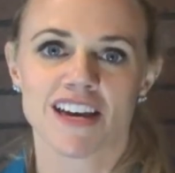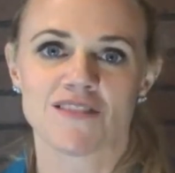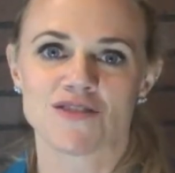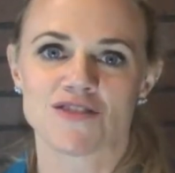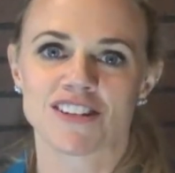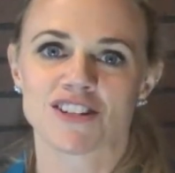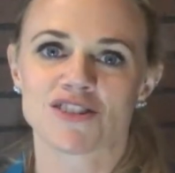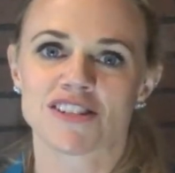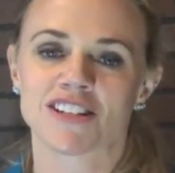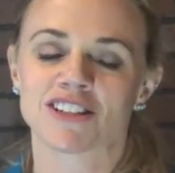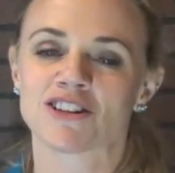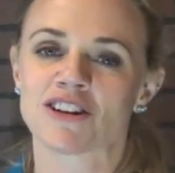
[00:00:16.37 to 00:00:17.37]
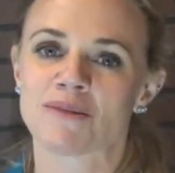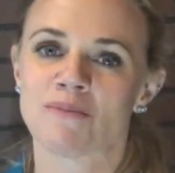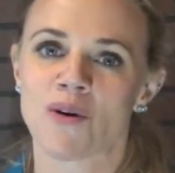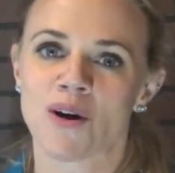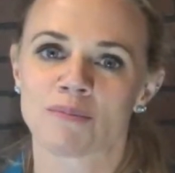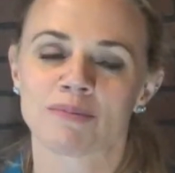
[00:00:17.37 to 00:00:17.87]
if you're interested in learning
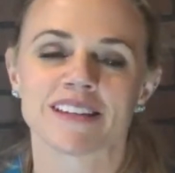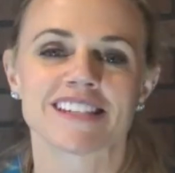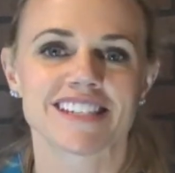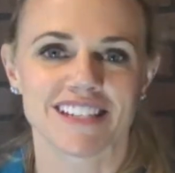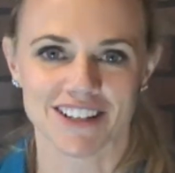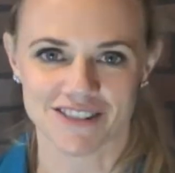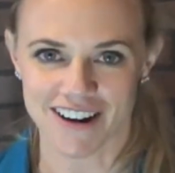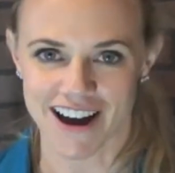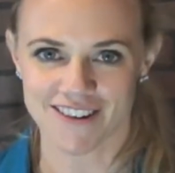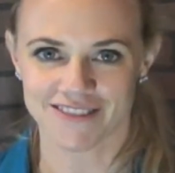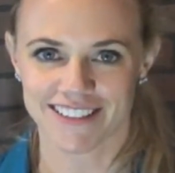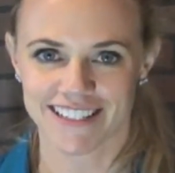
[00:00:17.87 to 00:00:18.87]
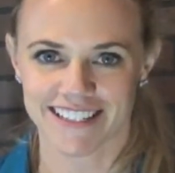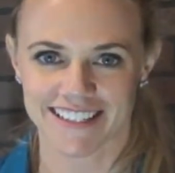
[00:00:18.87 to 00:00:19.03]
more, please stick around.